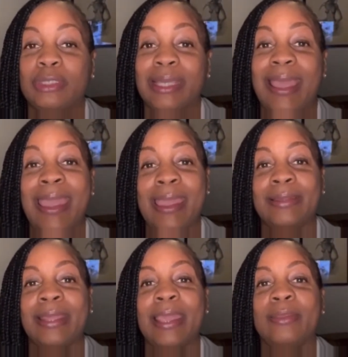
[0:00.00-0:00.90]
and
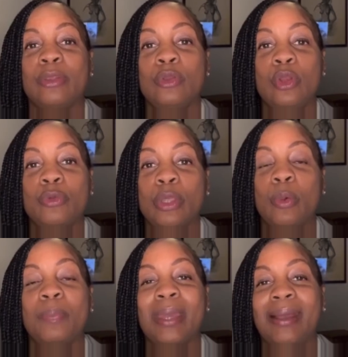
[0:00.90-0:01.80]
there will
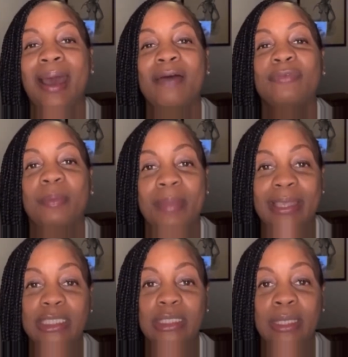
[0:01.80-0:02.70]
be a
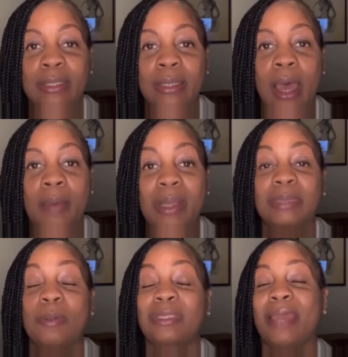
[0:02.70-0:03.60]
confirmation. They're
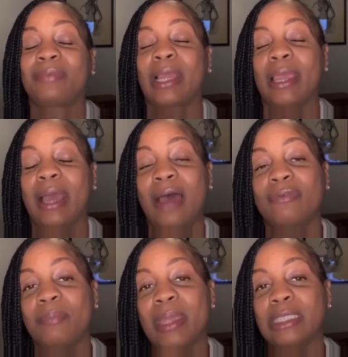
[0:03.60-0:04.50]
supposed to have like a
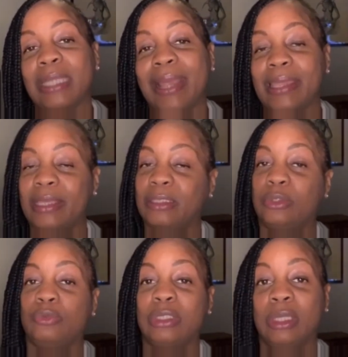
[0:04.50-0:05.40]
confirmation, I guess,
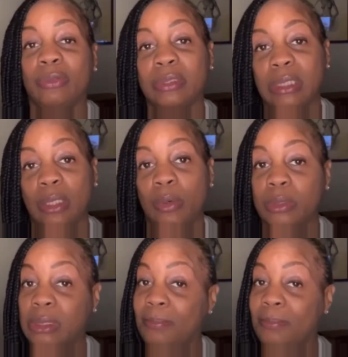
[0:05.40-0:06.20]
to seal the deal,